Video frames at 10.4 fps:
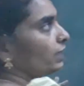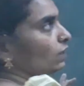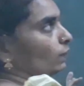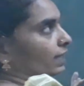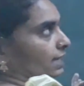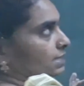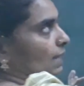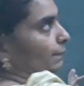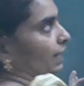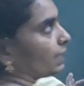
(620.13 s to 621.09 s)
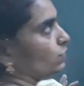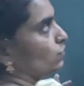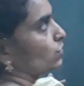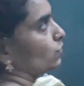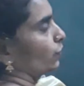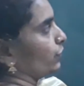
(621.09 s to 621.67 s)
here one example I
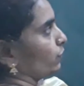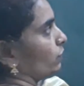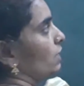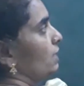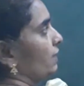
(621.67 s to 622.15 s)
showed you.